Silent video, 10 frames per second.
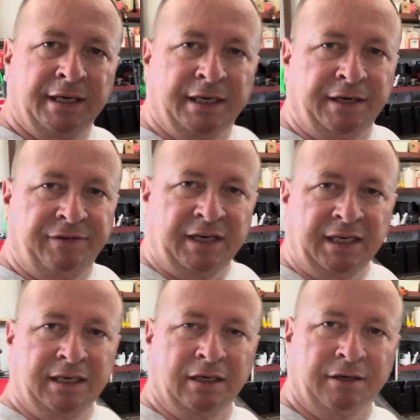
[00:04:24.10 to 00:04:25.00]
If you
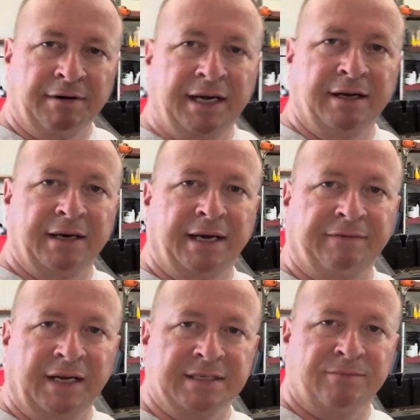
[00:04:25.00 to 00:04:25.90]
did, look around. I've
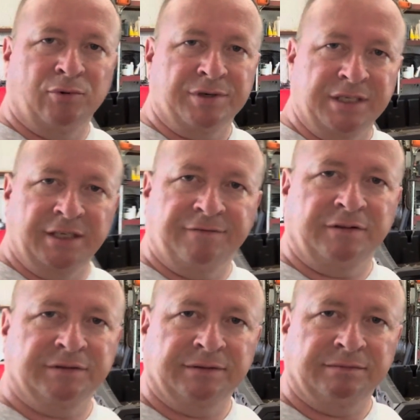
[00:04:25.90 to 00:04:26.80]
got some more stuff
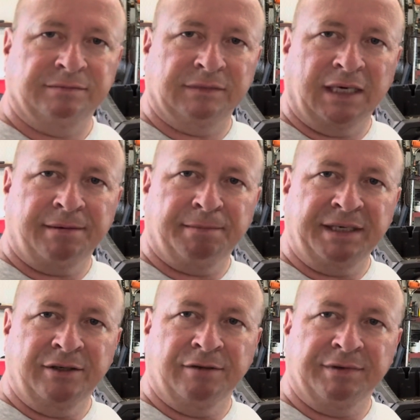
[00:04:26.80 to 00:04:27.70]
that I'm gonna be
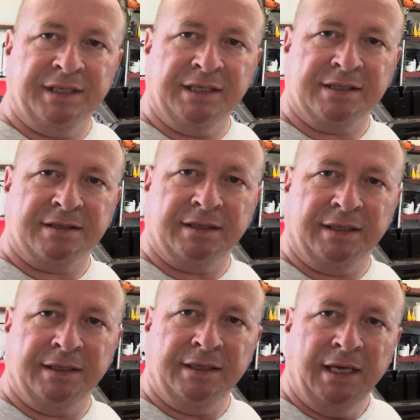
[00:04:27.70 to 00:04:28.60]
doing with this.
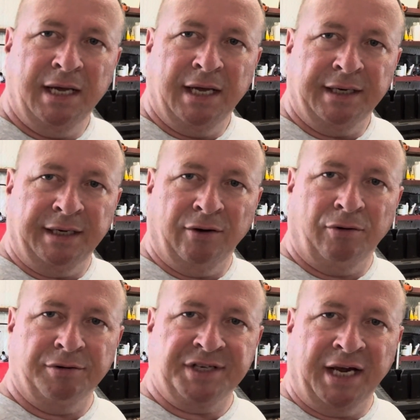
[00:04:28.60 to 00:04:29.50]
Did an
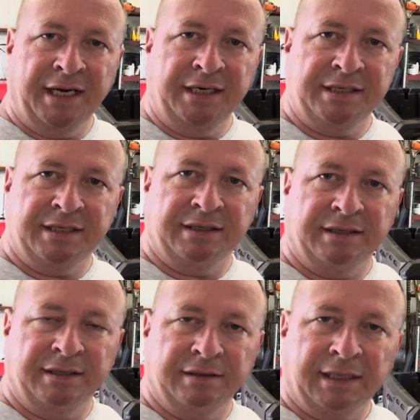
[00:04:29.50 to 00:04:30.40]
oil change,
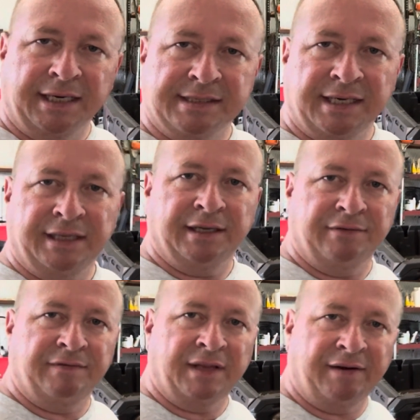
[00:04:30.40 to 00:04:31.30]
and like I say,
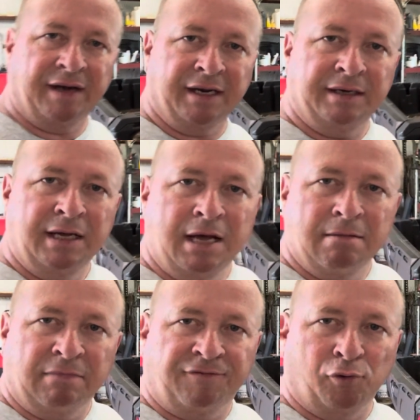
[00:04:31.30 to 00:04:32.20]
they got a
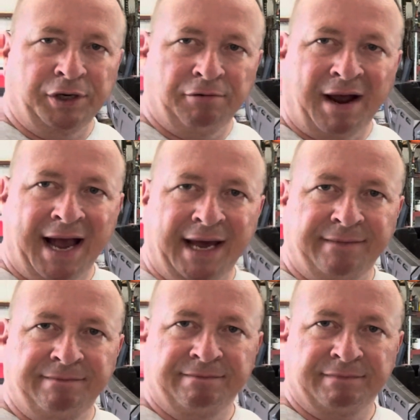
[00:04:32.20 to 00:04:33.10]
before you
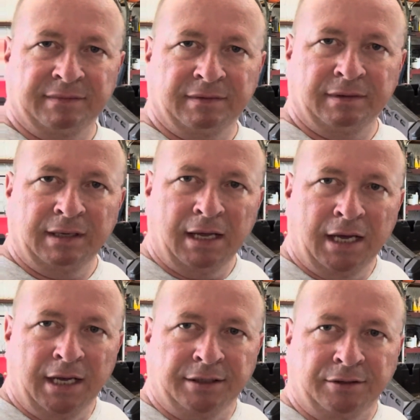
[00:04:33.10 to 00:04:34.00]
ride
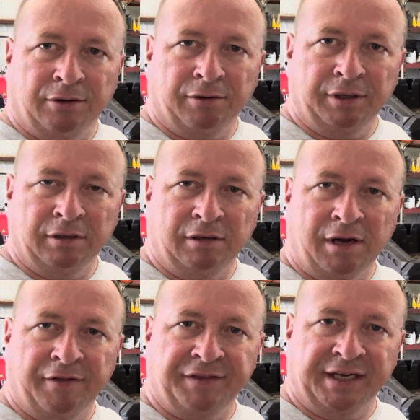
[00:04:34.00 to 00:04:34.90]
tutorial on
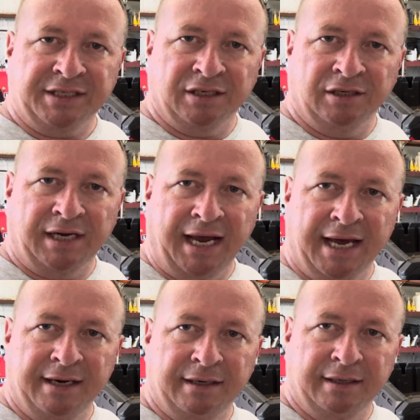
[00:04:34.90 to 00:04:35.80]
all the things to look
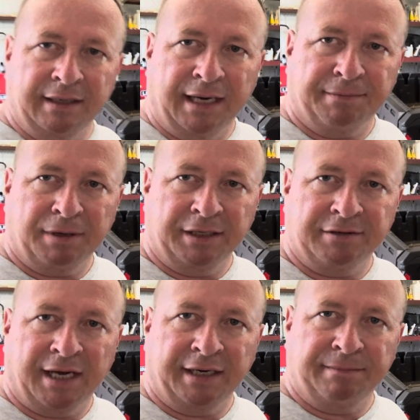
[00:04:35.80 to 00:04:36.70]
at, and I'll probably
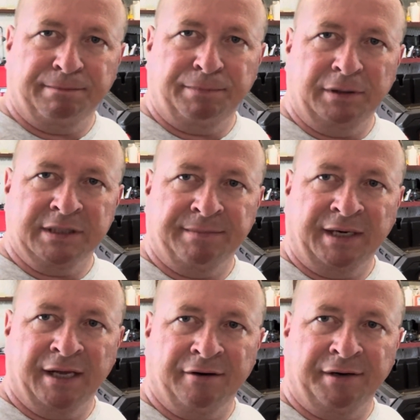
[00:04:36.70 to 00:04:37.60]
try to put something
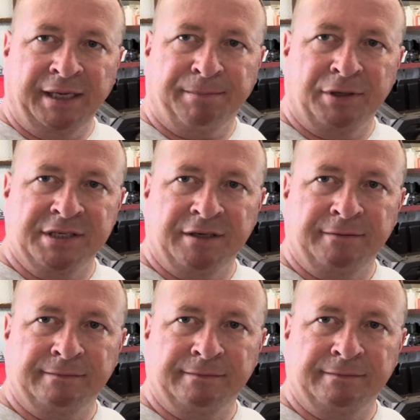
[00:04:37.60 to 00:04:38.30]
together on it pretty soon.